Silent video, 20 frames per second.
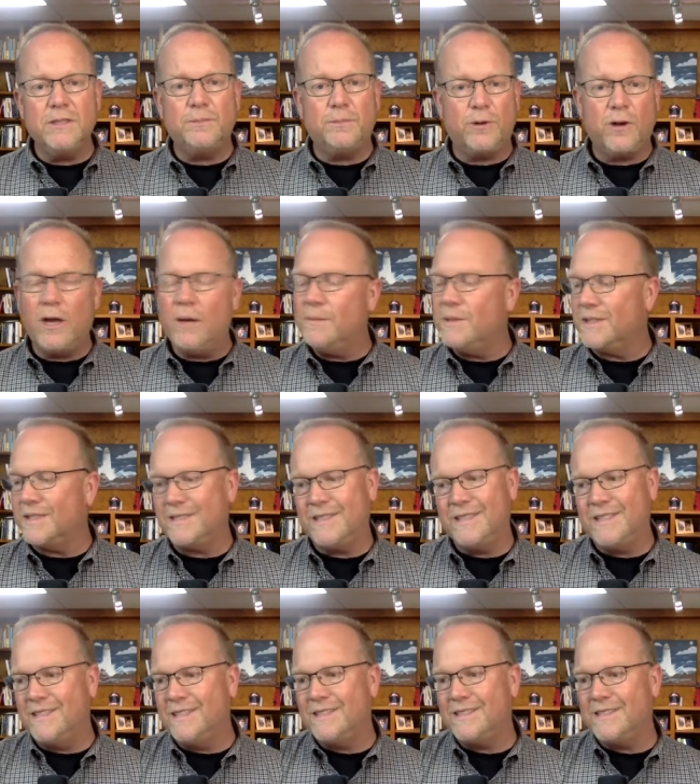promise.
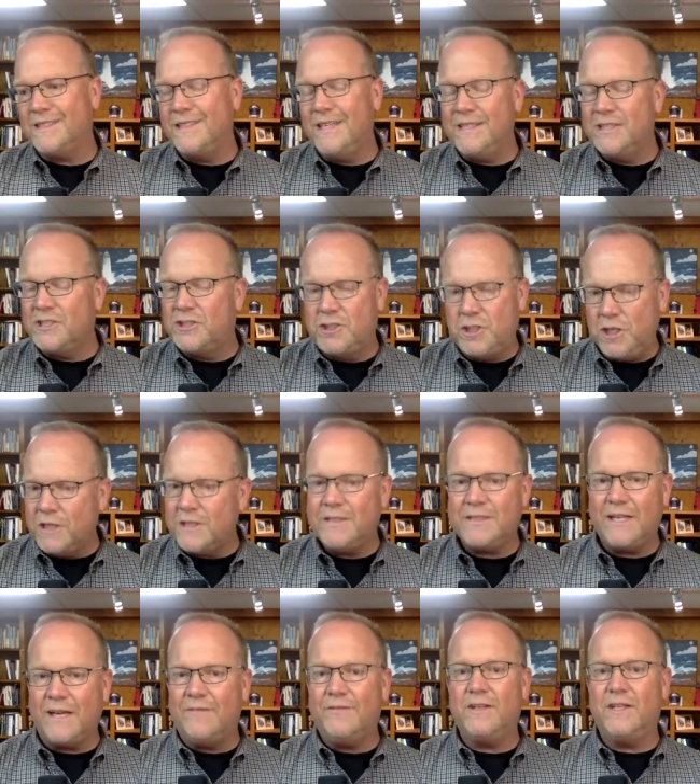And it's not
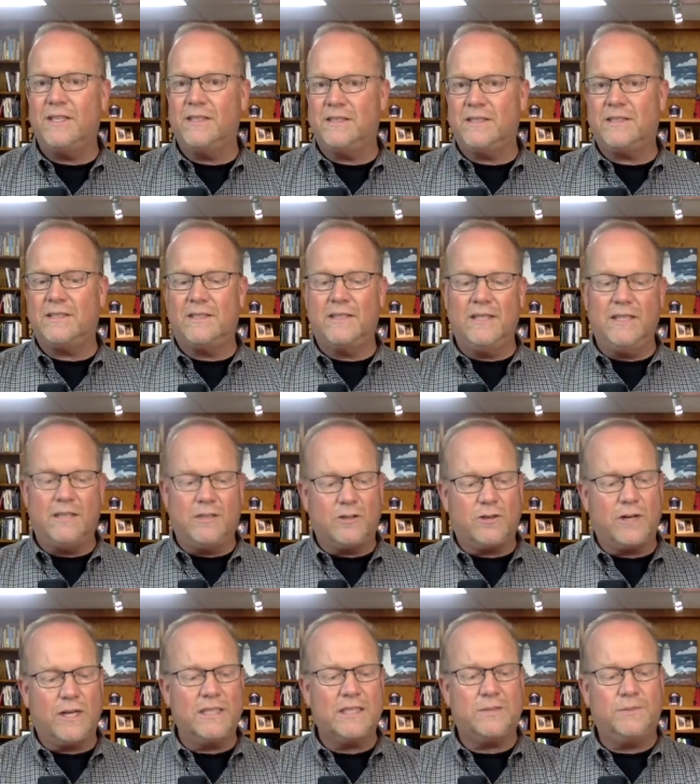just evidenced in
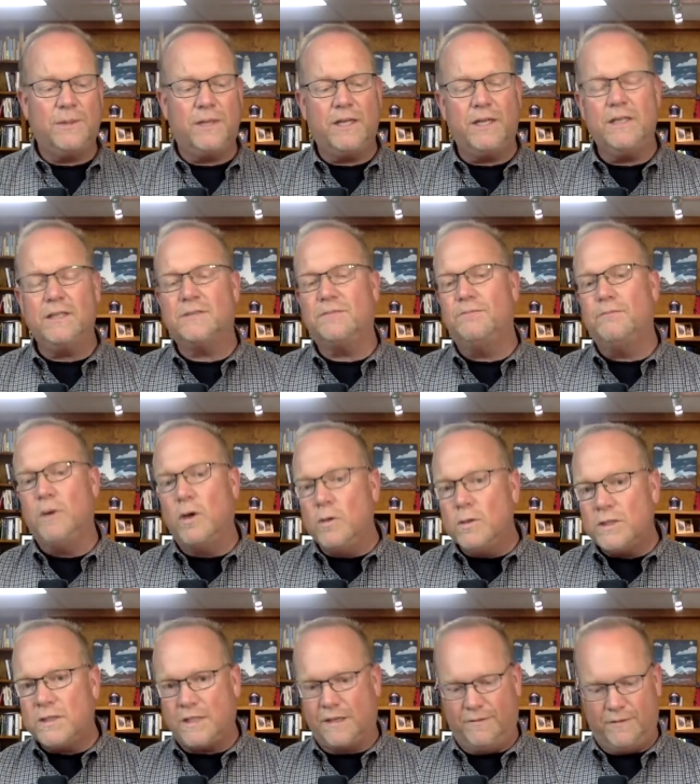Christ, but it is
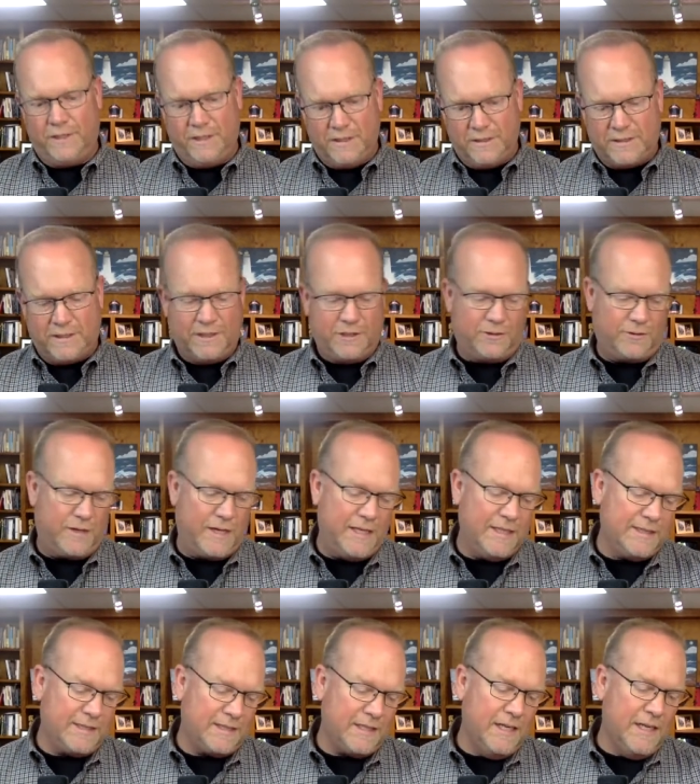most evidenced in
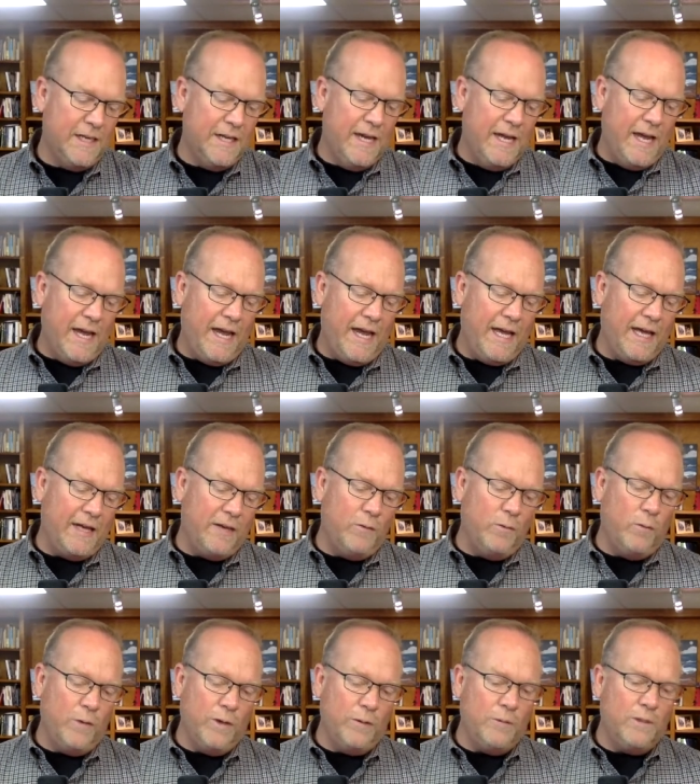Christ. And
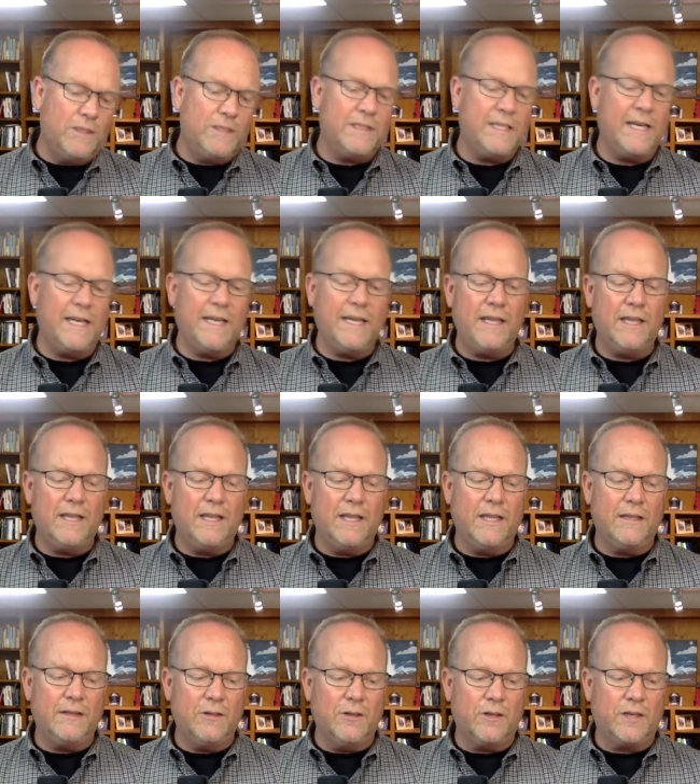we would say
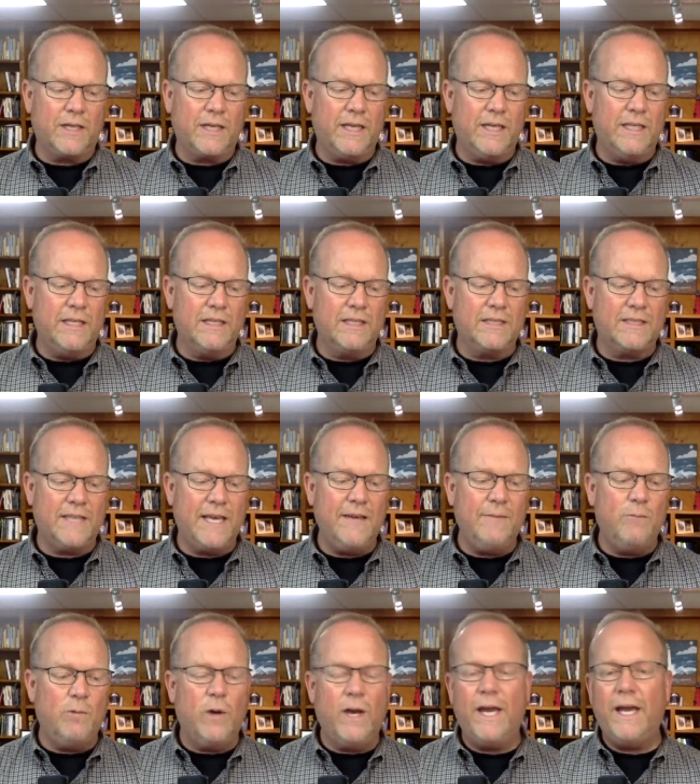that, look, in the
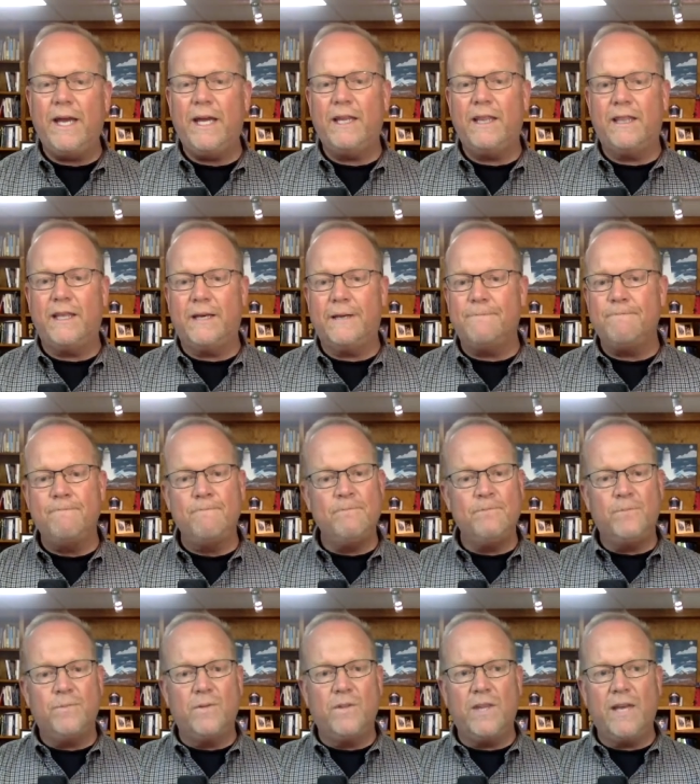same way that
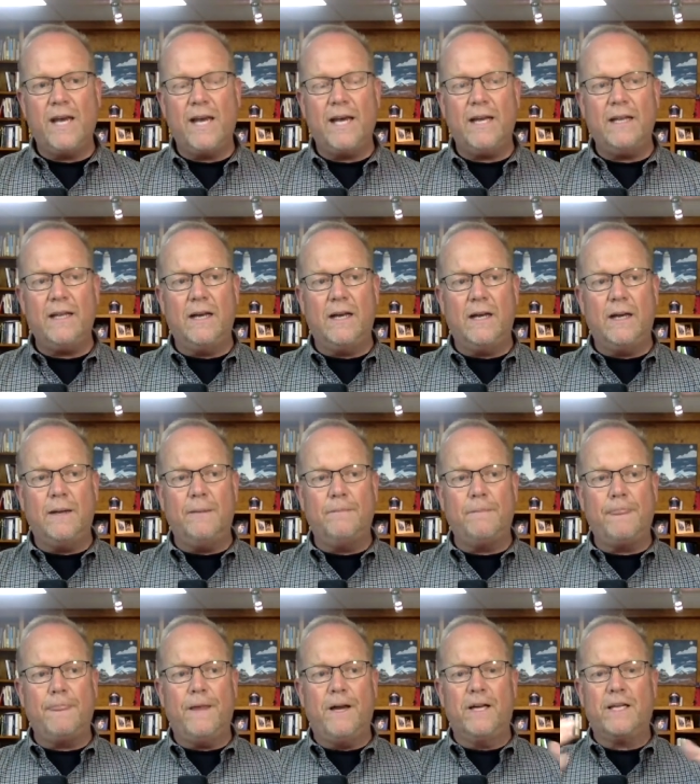that
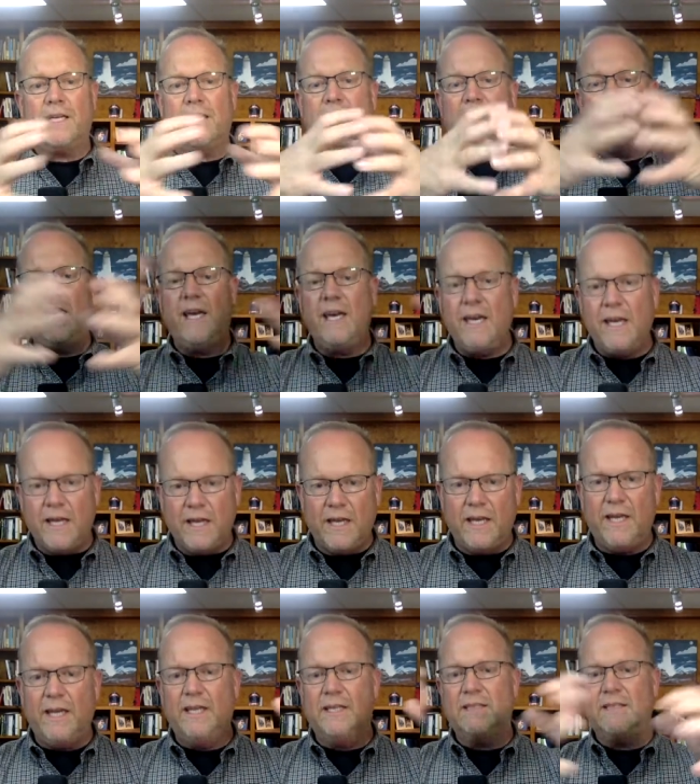um, a king
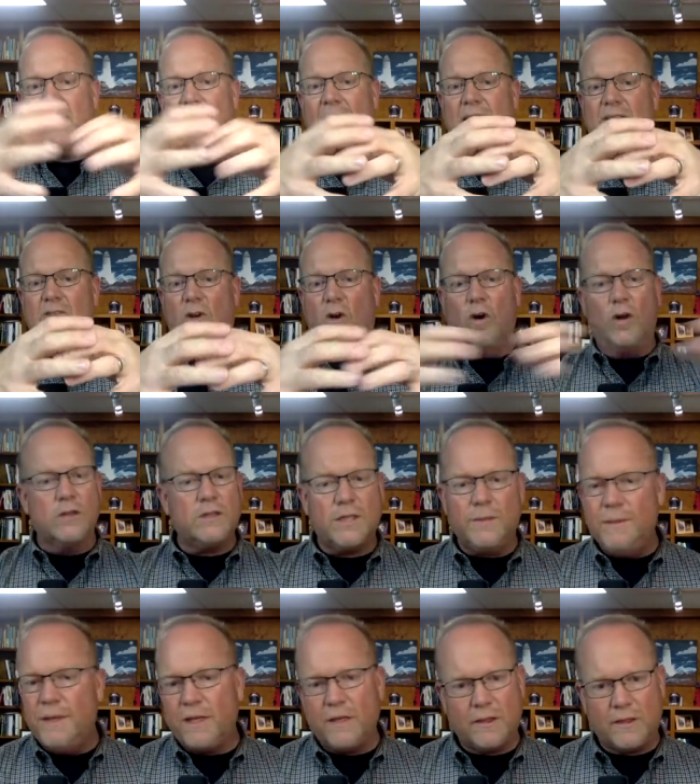is has
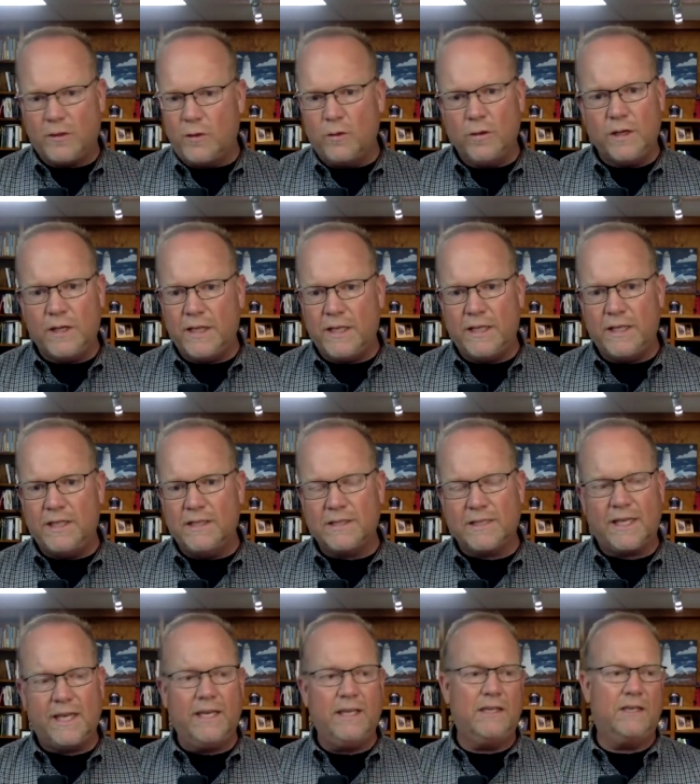ultimate authority in his
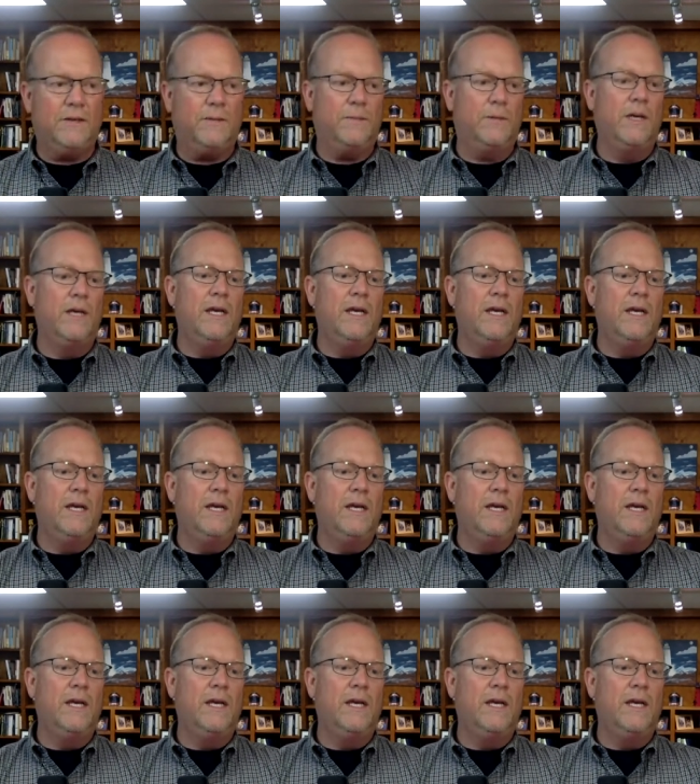kingdom.